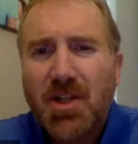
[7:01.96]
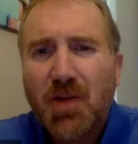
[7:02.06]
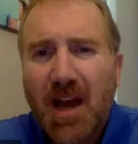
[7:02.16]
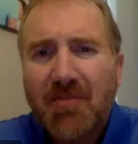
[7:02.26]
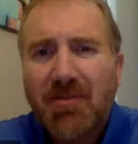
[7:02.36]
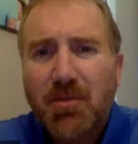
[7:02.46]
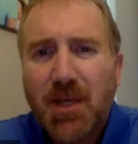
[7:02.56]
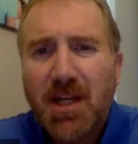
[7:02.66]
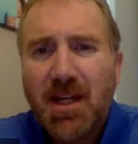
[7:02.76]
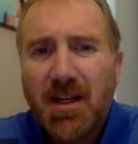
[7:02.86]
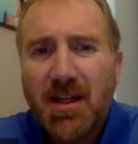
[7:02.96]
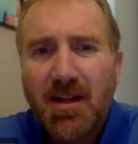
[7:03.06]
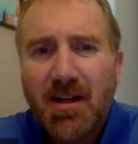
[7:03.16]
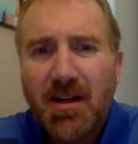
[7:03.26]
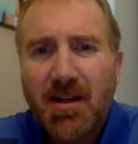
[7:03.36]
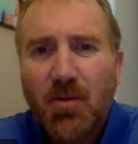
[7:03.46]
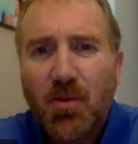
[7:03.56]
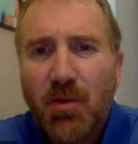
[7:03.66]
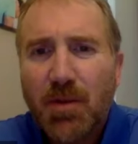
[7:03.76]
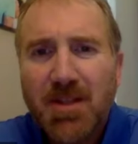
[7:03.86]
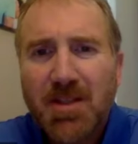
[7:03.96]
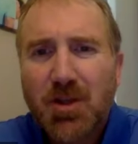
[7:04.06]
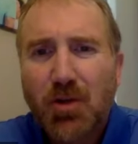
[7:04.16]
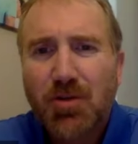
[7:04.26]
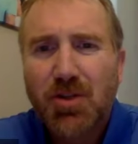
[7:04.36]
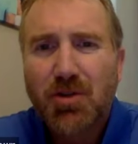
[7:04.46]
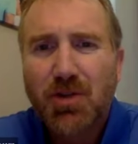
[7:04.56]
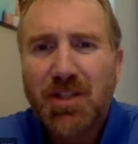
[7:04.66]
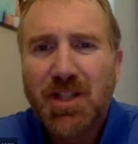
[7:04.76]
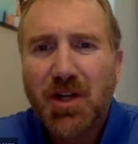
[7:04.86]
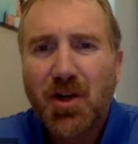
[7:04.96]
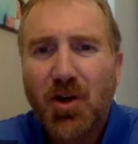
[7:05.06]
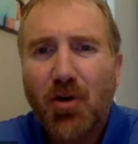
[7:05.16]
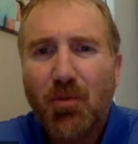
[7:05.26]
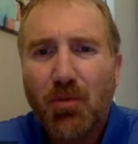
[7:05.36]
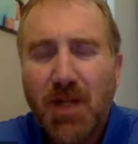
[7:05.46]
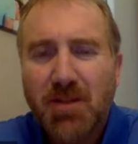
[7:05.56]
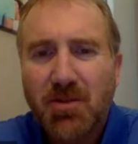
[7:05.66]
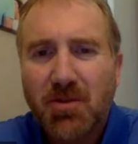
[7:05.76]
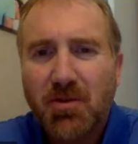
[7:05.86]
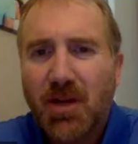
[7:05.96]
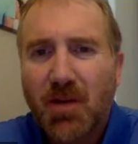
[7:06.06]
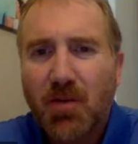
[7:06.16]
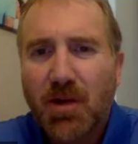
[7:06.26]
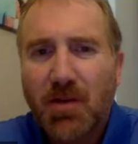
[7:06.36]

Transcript: you have to be? What about this whole stretching a cold muscle? Like what? I